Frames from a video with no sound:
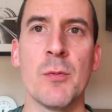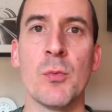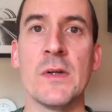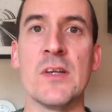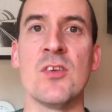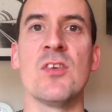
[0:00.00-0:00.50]
but I
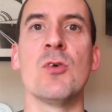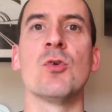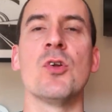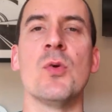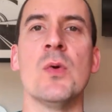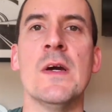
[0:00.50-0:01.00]
wanted to still
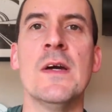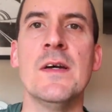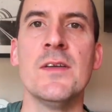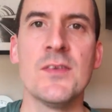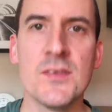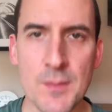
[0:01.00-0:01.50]
do
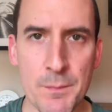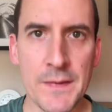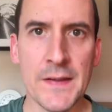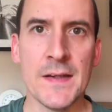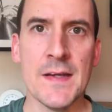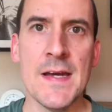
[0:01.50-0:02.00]

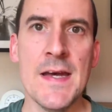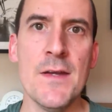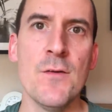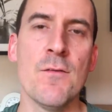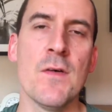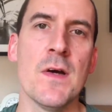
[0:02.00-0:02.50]
something
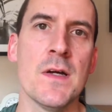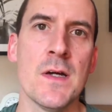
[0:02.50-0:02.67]
ahead of